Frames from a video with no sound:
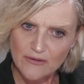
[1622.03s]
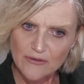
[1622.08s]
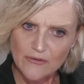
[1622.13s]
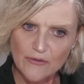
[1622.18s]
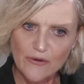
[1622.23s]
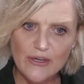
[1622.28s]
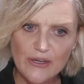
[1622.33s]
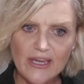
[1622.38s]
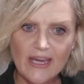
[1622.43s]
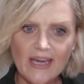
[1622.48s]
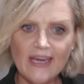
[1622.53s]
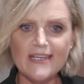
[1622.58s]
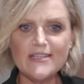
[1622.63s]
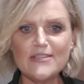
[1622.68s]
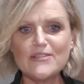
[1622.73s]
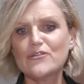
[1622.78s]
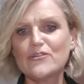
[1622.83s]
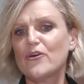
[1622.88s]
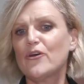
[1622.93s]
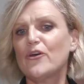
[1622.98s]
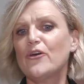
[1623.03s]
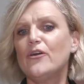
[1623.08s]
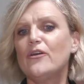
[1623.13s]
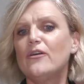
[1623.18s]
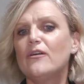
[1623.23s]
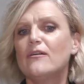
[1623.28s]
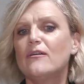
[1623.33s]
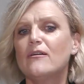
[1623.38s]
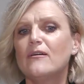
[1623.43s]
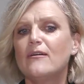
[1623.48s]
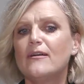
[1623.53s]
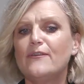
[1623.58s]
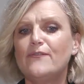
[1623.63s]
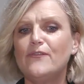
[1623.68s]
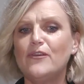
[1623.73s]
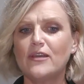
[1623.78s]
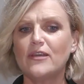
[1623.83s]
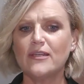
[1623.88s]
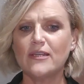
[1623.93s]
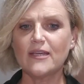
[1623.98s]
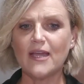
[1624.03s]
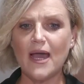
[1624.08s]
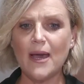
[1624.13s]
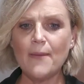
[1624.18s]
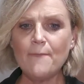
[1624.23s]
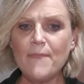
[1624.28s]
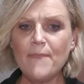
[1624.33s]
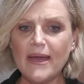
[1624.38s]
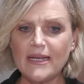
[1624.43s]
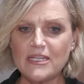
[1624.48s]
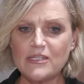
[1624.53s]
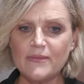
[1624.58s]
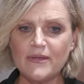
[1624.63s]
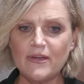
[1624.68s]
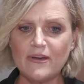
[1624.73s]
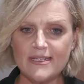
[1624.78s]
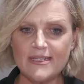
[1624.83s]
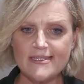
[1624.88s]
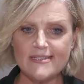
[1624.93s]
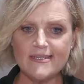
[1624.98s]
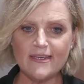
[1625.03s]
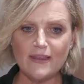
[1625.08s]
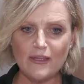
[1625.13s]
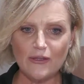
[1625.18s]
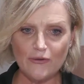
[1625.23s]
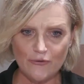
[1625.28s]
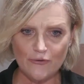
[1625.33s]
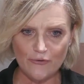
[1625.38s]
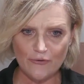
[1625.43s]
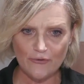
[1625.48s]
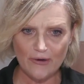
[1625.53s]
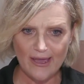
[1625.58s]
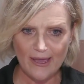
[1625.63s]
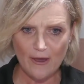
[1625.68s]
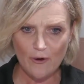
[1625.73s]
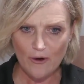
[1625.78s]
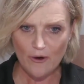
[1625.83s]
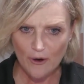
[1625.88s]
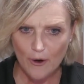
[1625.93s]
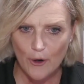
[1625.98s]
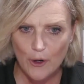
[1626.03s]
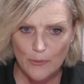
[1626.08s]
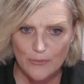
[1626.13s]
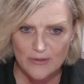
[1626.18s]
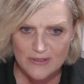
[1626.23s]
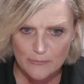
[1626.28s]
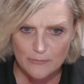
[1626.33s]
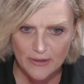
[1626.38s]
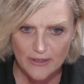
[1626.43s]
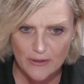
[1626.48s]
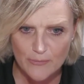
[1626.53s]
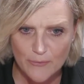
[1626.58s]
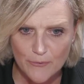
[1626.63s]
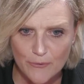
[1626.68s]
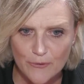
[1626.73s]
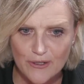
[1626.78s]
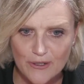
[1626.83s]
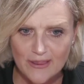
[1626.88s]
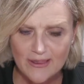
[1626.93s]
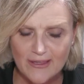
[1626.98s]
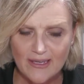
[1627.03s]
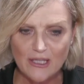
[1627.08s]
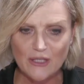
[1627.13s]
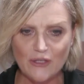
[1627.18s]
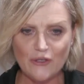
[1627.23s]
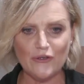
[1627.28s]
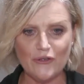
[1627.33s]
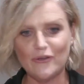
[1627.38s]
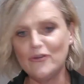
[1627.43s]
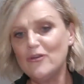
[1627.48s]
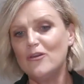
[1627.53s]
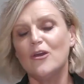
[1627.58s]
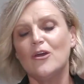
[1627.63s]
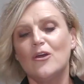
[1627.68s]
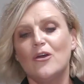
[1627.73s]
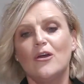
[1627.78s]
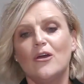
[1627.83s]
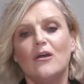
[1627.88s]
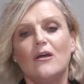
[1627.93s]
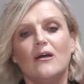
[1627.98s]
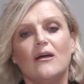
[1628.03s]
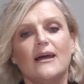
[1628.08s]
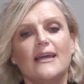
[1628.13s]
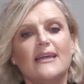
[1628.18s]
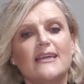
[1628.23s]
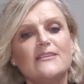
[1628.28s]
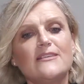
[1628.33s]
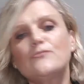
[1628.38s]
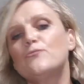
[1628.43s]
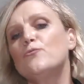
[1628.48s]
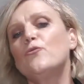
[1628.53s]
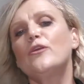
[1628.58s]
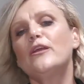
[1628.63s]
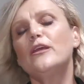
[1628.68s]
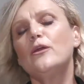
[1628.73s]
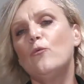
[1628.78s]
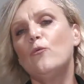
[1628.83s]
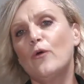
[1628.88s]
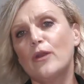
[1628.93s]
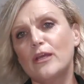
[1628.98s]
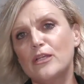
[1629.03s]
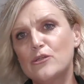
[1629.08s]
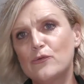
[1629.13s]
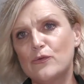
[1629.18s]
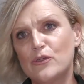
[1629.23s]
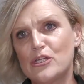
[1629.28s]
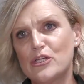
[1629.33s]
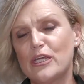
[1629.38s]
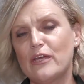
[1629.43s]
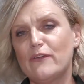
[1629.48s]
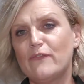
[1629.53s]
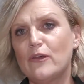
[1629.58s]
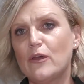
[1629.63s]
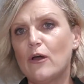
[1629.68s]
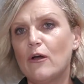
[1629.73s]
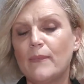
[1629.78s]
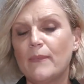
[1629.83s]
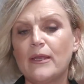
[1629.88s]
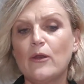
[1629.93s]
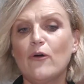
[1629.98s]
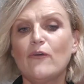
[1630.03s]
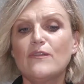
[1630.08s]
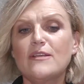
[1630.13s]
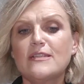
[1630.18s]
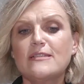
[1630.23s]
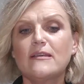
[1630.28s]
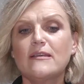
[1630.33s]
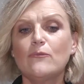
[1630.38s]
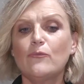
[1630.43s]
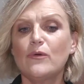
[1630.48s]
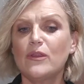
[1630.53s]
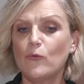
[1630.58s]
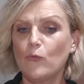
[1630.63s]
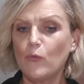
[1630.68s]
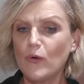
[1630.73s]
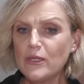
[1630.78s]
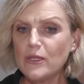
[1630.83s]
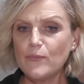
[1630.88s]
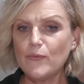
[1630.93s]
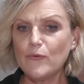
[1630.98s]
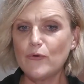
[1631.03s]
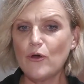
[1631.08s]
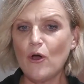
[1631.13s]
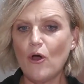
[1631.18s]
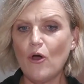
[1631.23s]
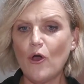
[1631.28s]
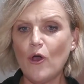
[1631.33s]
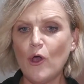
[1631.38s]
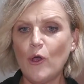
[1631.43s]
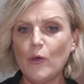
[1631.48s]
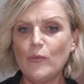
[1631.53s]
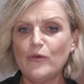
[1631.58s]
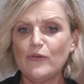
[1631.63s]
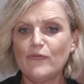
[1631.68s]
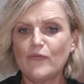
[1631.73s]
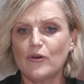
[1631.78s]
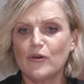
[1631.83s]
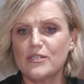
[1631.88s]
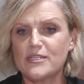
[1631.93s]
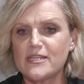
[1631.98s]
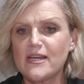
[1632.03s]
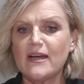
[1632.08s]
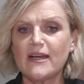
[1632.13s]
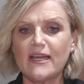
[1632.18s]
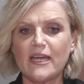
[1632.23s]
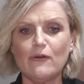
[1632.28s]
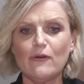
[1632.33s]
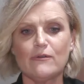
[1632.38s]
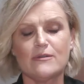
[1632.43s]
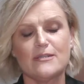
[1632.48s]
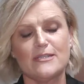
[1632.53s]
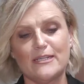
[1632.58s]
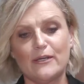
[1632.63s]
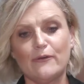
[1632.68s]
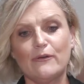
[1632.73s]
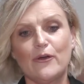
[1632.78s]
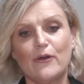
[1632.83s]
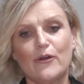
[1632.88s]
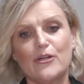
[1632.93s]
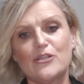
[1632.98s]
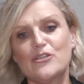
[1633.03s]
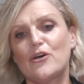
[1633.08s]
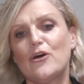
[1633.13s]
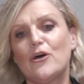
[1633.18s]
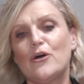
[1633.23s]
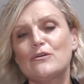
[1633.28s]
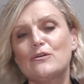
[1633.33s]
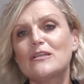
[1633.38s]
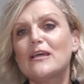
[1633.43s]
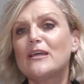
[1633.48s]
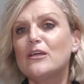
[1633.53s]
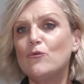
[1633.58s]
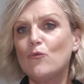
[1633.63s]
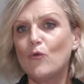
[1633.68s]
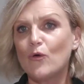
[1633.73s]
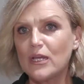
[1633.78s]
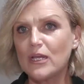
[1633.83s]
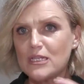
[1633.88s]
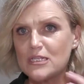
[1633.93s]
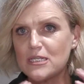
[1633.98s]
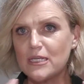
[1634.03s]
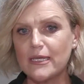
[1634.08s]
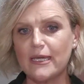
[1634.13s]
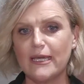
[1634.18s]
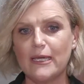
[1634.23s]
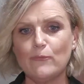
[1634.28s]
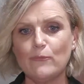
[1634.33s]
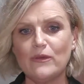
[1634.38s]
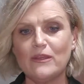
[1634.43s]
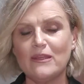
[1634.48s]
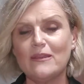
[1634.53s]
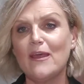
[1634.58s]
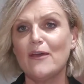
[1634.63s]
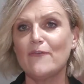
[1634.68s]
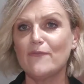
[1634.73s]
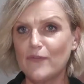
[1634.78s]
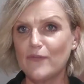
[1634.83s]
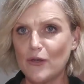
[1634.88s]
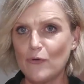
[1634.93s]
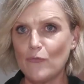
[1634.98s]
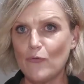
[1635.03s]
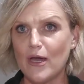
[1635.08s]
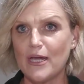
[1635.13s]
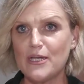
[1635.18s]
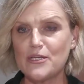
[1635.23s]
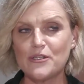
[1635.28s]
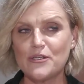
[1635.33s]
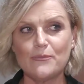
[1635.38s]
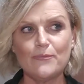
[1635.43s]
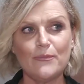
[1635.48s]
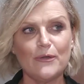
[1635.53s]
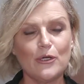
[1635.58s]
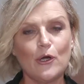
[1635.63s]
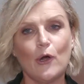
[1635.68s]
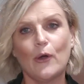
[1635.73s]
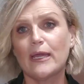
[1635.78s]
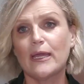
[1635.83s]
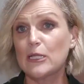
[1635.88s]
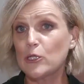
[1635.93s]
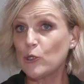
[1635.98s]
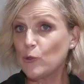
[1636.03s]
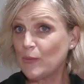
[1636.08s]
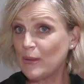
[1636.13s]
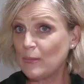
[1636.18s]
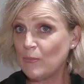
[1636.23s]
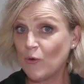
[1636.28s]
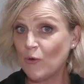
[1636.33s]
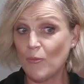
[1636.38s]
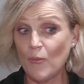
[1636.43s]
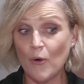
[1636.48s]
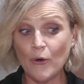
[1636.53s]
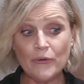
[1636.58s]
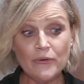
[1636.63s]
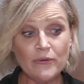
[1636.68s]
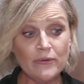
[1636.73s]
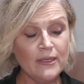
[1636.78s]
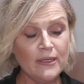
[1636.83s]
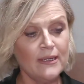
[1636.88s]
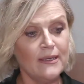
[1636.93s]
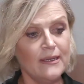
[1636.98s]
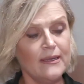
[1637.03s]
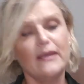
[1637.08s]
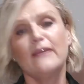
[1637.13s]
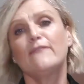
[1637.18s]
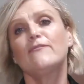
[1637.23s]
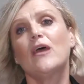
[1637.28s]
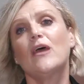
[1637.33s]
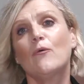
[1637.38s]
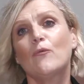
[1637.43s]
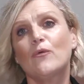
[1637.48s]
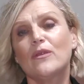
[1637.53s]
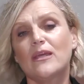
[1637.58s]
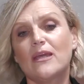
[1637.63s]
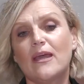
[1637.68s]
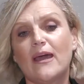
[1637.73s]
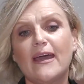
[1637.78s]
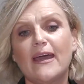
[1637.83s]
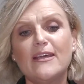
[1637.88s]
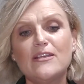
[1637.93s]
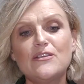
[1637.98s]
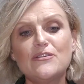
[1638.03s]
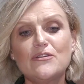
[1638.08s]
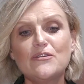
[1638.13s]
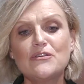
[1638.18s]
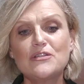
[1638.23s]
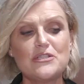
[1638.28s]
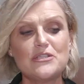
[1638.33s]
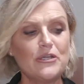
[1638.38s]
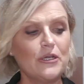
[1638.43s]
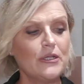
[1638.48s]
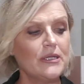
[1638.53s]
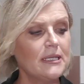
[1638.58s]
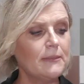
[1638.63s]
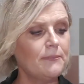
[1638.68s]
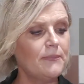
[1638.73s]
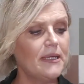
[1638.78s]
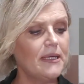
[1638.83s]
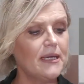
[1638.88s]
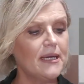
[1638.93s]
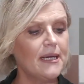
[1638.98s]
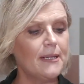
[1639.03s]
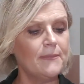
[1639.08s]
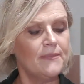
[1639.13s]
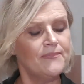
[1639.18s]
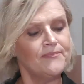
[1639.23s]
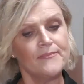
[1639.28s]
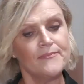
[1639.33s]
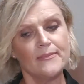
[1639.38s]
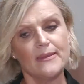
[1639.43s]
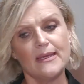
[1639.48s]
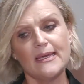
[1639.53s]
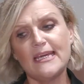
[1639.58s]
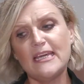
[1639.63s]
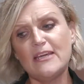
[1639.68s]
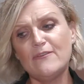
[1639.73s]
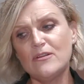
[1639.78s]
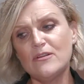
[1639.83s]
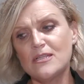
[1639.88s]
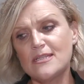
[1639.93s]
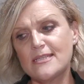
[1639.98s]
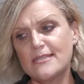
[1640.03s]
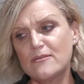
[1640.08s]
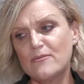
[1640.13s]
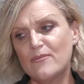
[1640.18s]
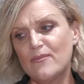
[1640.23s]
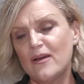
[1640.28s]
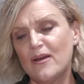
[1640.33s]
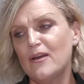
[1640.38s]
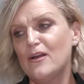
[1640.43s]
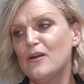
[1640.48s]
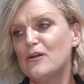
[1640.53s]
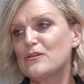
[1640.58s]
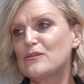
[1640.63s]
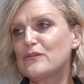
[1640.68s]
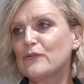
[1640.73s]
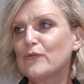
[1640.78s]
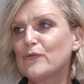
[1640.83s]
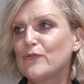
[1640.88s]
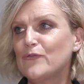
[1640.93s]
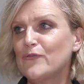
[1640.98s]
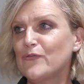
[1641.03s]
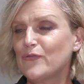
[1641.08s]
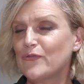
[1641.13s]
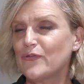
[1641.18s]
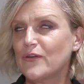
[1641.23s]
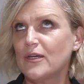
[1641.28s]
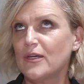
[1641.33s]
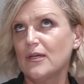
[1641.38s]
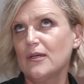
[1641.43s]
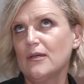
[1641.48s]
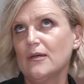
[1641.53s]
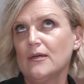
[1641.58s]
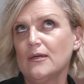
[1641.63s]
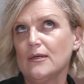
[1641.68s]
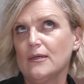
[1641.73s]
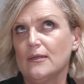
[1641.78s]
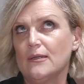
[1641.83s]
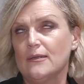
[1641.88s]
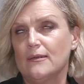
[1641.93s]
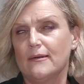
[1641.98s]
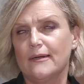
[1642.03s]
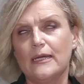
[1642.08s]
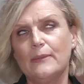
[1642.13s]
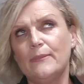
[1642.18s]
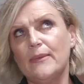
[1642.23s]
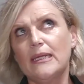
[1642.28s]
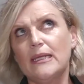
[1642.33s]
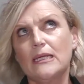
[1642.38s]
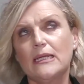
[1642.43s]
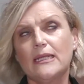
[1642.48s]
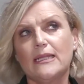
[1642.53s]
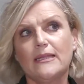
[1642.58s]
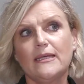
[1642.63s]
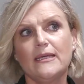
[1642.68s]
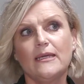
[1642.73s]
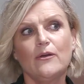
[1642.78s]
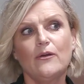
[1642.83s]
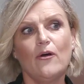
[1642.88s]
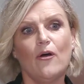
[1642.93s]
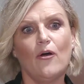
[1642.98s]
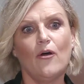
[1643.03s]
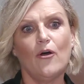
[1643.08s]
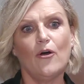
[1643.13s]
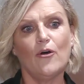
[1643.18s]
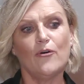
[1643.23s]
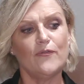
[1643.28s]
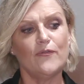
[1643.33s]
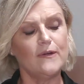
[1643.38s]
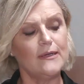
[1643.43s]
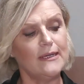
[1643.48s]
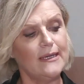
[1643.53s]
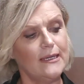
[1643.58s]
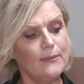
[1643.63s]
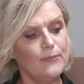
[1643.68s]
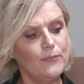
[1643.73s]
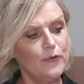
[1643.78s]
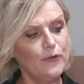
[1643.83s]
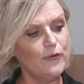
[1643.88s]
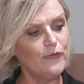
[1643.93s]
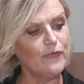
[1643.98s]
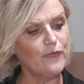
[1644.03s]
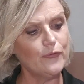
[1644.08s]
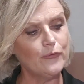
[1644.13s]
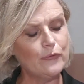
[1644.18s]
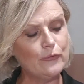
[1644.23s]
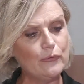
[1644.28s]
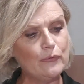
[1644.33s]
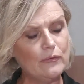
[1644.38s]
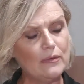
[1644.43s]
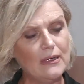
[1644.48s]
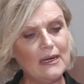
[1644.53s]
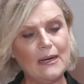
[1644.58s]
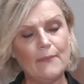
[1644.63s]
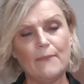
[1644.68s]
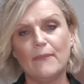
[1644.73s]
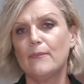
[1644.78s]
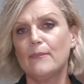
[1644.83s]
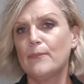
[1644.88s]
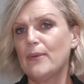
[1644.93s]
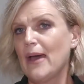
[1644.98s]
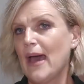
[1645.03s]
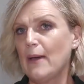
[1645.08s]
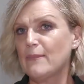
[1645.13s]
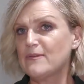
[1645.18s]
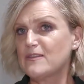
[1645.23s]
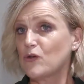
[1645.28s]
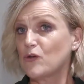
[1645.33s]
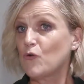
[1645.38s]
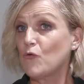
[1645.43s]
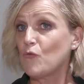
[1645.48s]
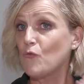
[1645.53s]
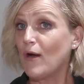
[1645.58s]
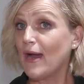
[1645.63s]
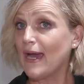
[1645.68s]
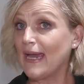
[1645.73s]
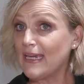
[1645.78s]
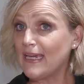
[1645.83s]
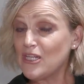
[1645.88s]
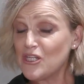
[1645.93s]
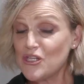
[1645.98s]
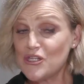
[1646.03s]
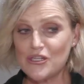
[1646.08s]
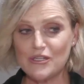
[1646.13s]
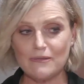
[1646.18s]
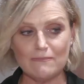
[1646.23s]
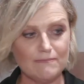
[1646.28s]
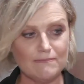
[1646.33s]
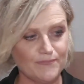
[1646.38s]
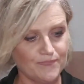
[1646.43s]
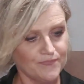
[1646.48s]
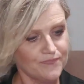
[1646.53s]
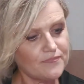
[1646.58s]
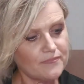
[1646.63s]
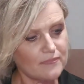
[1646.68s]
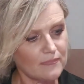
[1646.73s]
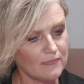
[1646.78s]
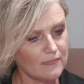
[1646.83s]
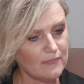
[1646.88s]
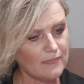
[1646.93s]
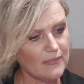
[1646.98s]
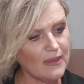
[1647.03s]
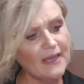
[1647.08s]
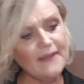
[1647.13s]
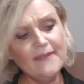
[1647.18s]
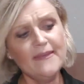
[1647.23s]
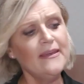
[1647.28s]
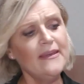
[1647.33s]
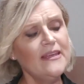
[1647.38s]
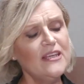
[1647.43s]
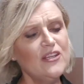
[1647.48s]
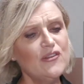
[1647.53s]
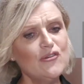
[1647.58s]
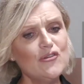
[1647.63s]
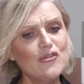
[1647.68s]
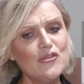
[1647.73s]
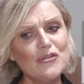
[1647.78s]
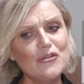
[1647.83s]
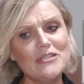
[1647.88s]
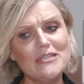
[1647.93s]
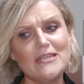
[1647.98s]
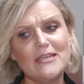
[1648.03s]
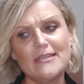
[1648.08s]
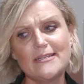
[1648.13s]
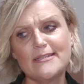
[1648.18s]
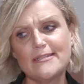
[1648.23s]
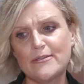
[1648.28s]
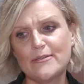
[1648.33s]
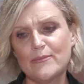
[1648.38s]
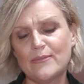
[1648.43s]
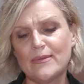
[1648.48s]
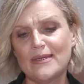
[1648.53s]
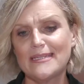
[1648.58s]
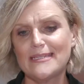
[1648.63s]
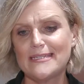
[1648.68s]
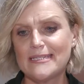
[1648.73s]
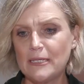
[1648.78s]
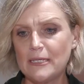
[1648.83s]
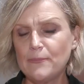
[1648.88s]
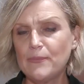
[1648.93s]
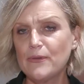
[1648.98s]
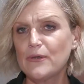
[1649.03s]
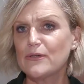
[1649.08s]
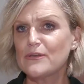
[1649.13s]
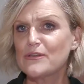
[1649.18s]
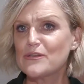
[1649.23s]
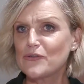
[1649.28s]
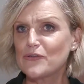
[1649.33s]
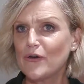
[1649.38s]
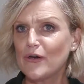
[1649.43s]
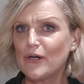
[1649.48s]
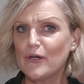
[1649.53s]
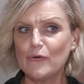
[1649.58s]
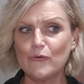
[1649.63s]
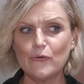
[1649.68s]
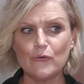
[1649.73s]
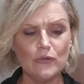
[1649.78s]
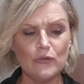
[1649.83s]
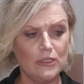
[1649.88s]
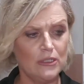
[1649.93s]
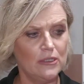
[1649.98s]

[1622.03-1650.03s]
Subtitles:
Okay, so if you can come back to me, I can see that your home is weatherboard. Thank you. I guess, what are you wanting to achieve? I mean, obviously with a weatherboard home, you've got dark terracotta tiles. Are you wanting to keep within that Federation but going a little bit more modern? If that were the case, you could certainly pick up even some sort of, I immediately think of a beautiful, perhaps a greige, and then introducing some deeper style